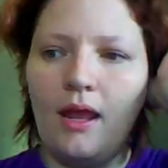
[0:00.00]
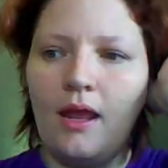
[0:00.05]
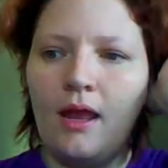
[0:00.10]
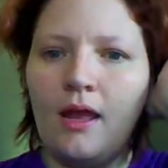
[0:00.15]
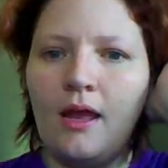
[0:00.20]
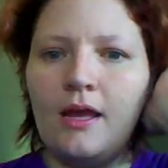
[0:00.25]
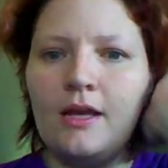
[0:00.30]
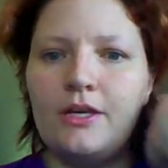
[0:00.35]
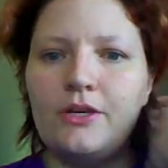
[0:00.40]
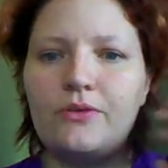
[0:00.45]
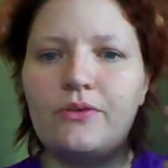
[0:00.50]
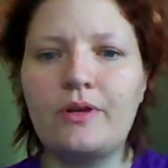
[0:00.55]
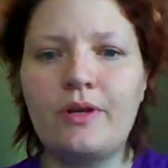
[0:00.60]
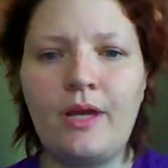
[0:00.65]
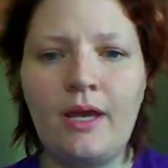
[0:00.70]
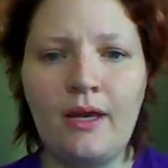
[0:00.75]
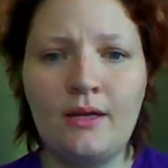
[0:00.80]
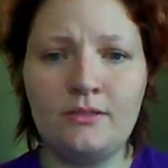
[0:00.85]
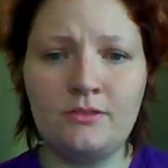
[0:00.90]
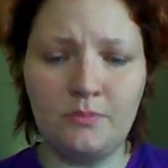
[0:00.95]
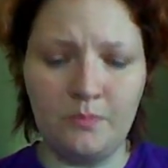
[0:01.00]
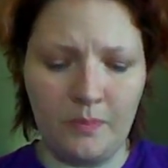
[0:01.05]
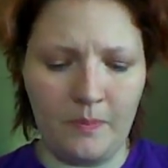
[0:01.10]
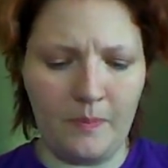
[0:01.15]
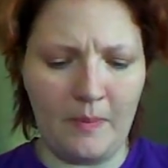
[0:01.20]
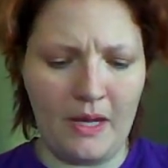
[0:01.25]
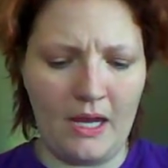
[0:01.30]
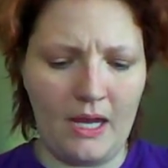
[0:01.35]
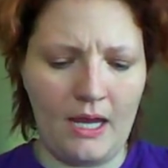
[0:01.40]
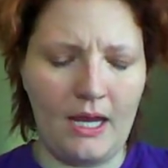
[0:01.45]
Uh, you can
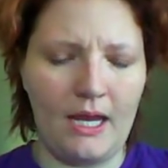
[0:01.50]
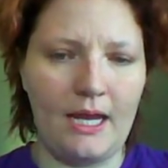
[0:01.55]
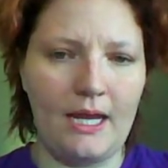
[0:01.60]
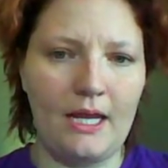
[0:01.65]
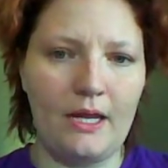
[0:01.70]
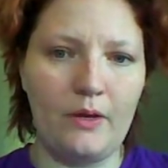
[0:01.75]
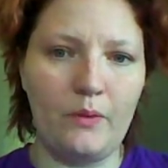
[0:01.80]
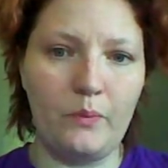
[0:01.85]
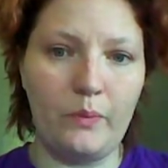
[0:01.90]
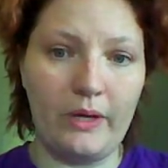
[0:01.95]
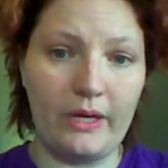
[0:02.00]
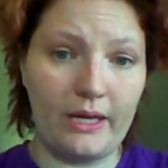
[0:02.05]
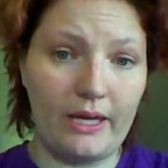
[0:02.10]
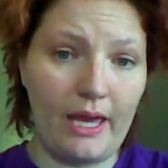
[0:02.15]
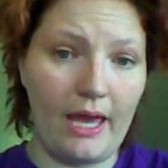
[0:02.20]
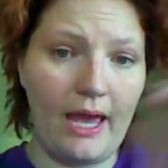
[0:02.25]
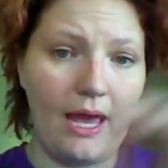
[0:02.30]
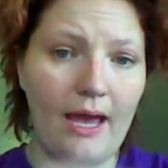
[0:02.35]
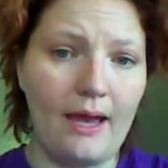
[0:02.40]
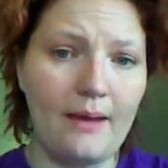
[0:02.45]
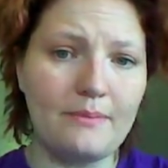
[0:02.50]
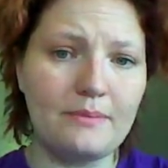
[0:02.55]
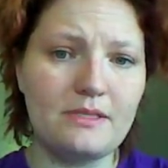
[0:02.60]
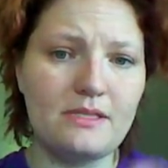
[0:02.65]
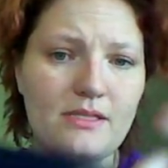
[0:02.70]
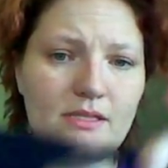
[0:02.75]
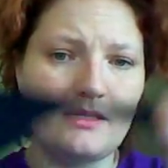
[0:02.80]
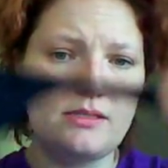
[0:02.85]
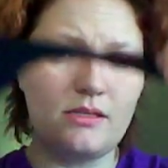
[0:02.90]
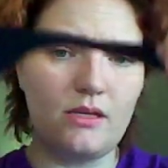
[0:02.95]
buy wig
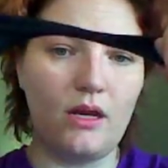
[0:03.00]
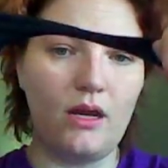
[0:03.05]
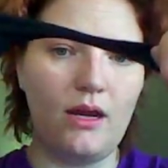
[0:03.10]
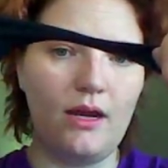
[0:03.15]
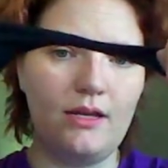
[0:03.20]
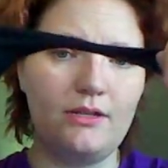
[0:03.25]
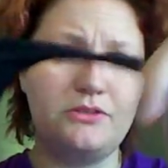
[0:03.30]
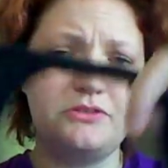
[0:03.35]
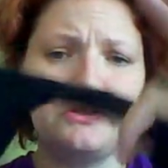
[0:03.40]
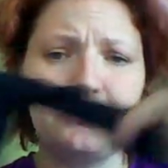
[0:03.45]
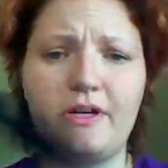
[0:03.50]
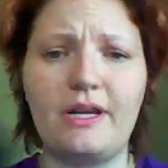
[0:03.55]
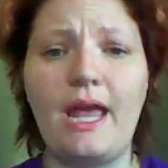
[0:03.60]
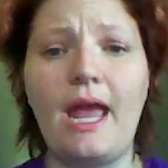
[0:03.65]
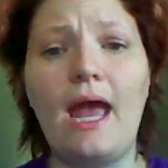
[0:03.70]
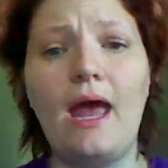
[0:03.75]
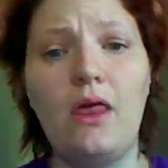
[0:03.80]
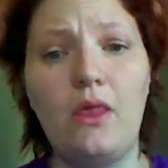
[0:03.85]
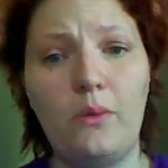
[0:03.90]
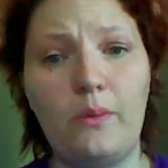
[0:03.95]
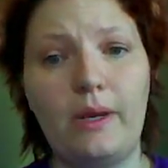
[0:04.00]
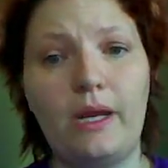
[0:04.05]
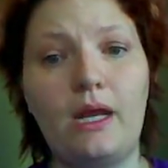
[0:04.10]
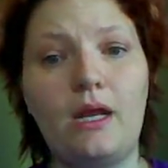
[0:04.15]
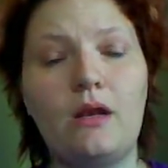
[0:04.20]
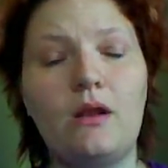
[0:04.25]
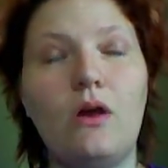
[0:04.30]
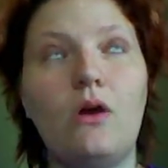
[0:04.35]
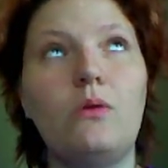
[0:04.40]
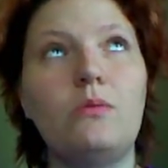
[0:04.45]
caps uh, during
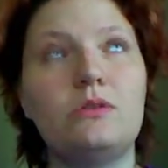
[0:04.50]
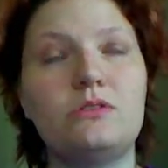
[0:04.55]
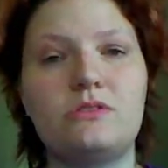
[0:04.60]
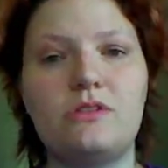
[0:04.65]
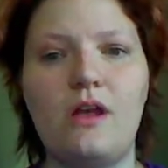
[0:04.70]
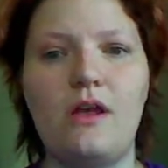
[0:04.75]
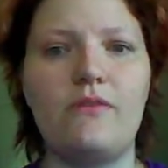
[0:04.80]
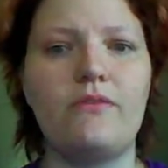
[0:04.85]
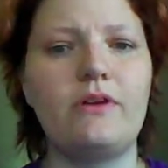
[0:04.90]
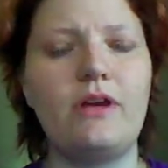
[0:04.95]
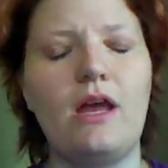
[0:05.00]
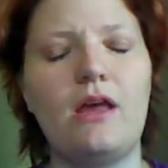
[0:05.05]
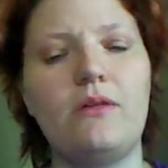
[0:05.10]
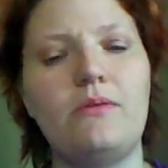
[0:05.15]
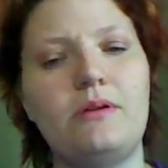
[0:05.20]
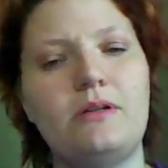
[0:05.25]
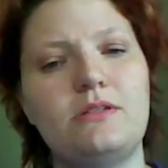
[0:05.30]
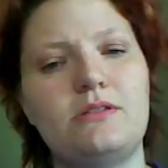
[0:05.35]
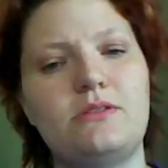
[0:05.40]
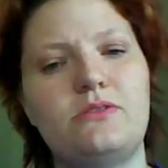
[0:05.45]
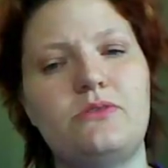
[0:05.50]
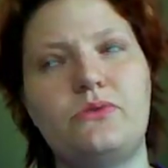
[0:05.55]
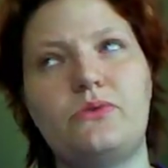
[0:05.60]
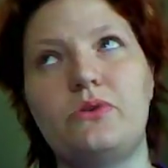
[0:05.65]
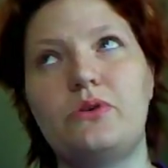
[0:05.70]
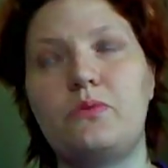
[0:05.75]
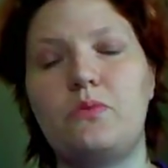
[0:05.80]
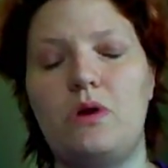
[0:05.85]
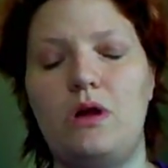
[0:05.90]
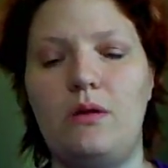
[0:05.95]
Halloween. Almost every Halloween
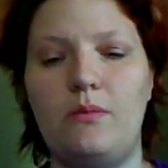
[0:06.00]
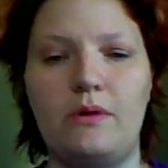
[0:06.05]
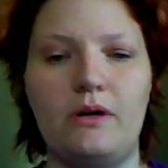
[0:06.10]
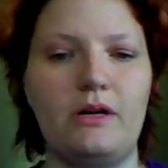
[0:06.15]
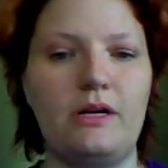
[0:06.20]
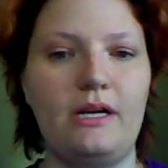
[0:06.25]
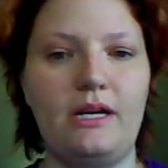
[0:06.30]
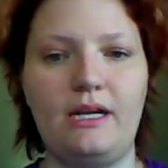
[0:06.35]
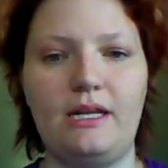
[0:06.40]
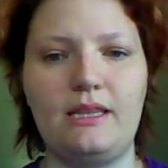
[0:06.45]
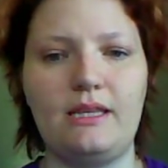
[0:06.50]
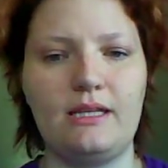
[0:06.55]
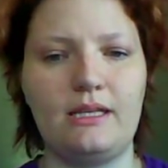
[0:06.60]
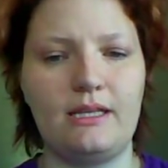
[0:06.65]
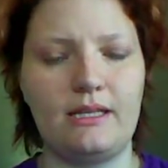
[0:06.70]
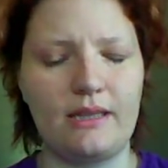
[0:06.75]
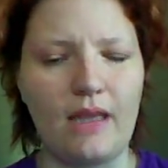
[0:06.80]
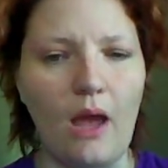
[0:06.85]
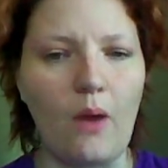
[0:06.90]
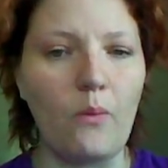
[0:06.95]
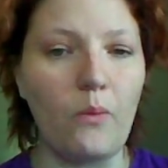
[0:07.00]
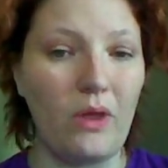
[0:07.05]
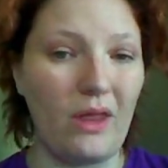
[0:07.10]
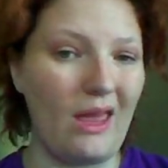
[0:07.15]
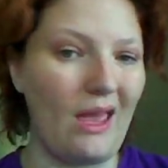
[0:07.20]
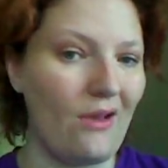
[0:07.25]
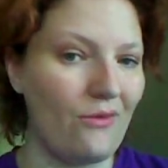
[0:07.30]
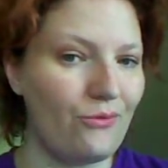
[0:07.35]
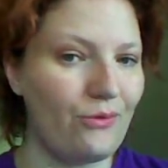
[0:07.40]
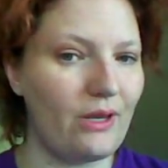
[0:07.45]
store, Walmart, anything like that
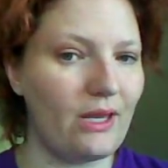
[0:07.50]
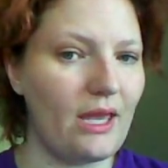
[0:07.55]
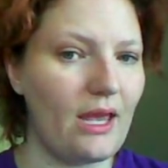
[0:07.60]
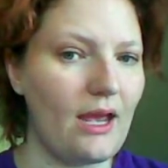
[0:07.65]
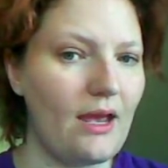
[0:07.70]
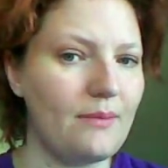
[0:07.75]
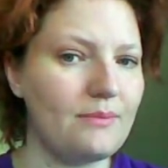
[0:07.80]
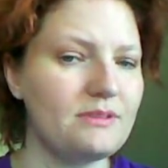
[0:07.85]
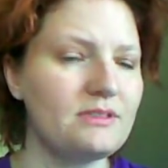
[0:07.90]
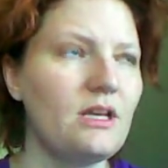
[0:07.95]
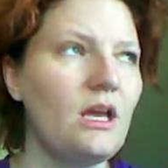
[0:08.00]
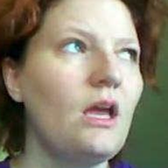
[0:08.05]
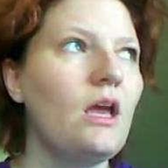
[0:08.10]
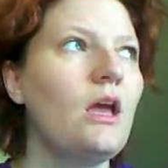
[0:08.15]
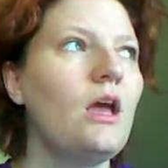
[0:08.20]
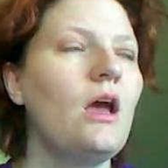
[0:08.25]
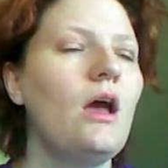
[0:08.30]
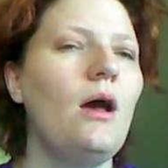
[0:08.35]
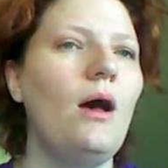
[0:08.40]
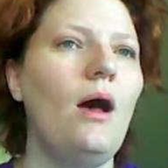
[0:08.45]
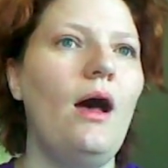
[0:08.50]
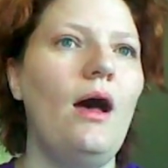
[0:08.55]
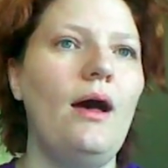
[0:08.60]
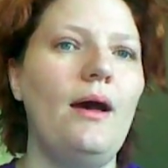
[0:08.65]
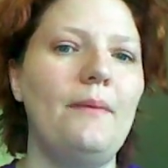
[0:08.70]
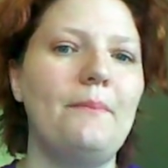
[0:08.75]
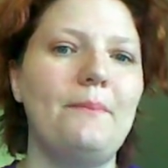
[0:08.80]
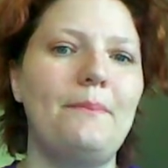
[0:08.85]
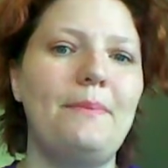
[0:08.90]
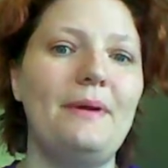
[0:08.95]
will have wig caps.
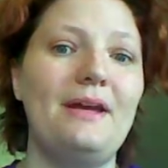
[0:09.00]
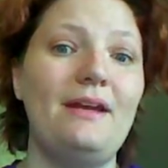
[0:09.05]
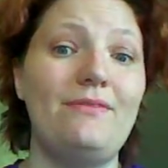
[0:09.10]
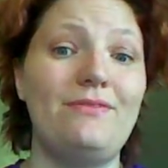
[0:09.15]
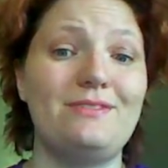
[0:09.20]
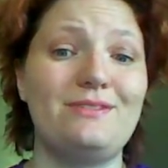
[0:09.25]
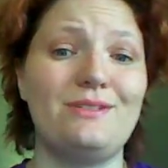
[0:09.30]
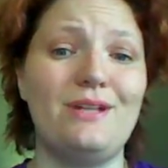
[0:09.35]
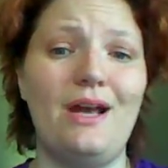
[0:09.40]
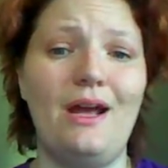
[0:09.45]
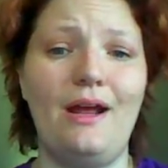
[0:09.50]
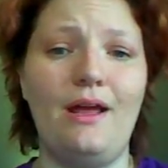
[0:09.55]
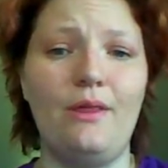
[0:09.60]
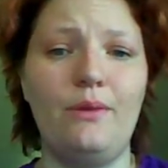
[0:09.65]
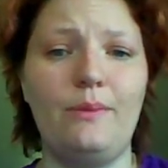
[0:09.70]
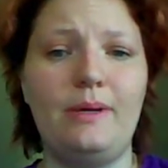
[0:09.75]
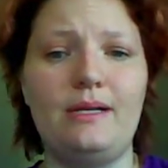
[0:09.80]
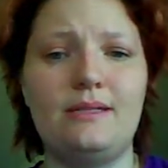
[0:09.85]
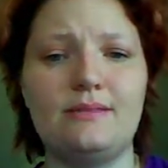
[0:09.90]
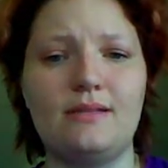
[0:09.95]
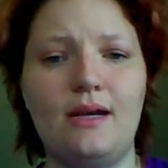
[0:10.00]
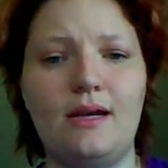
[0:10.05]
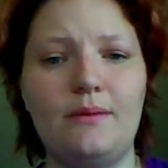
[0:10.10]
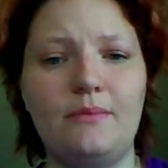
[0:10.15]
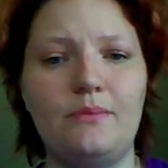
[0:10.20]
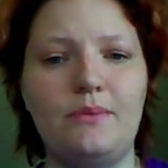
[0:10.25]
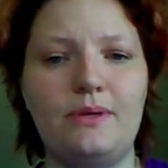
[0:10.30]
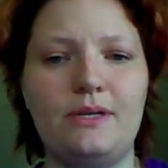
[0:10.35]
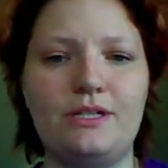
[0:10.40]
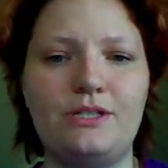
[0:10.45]
Um, but if it's not Halloween
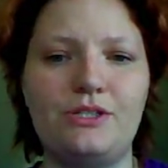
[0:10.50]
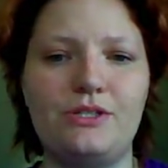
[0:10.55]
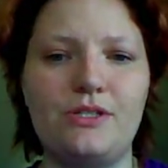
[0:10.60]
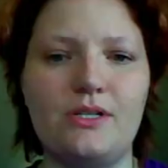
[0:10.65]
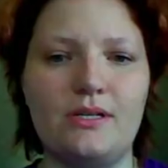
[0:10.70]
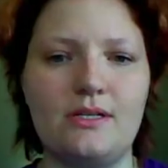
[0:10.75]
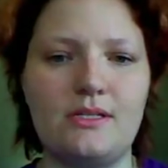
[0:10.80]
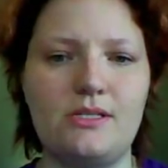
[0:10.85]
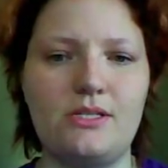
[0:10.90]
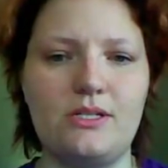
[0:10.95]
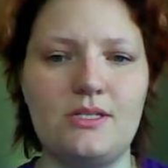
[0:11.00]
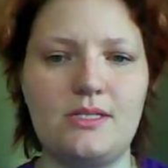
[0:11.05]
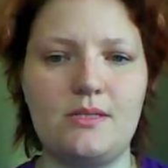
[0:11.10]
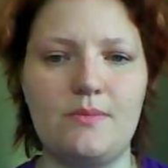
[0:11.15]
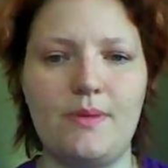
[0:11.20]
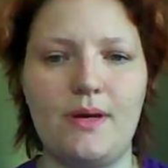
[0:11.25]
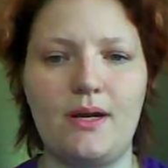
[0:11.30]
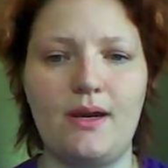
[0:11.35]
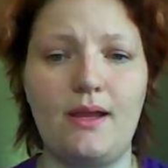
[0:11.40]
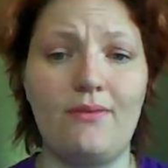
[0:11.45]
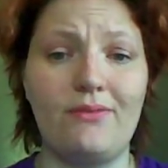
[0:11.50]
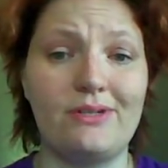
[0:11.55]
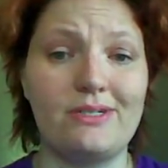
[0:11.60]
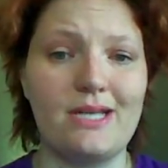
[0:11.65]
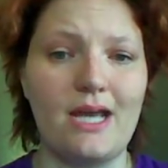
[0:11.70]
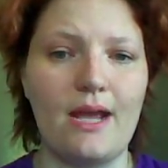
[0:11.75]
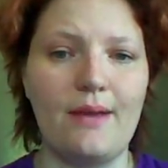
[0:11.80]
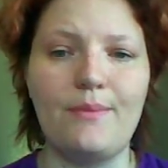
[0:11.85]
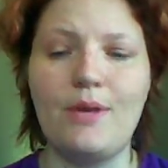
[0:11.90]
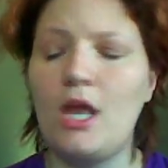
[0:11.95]
time, which is just about every
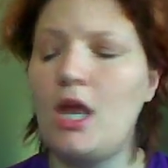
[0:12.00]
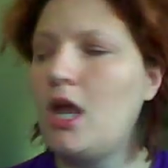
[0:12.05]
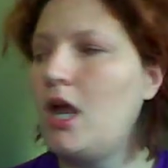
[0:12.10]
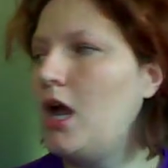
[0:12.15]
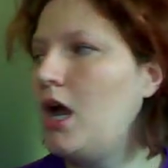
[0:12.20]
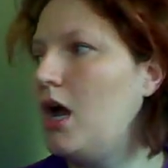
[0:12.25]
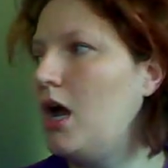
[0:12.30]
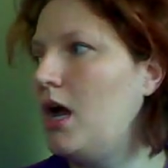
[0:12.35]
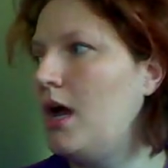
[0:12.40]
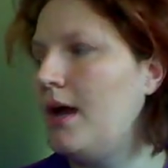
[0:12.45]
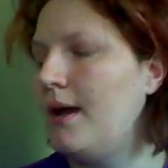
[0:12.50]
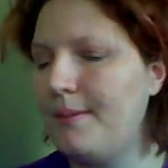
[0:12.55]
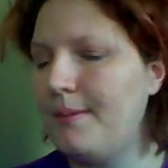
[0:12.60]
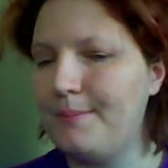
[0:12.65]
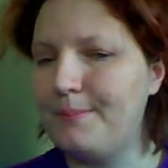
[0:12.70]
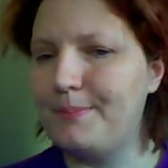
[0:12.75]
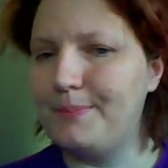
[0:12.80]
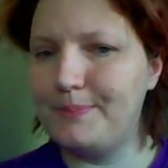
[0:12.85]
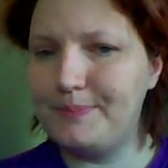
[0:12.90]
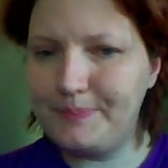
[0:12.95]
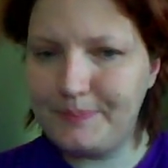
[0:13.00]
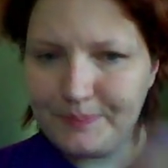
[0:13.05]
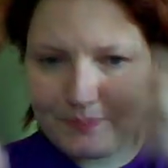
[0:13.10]
time, um,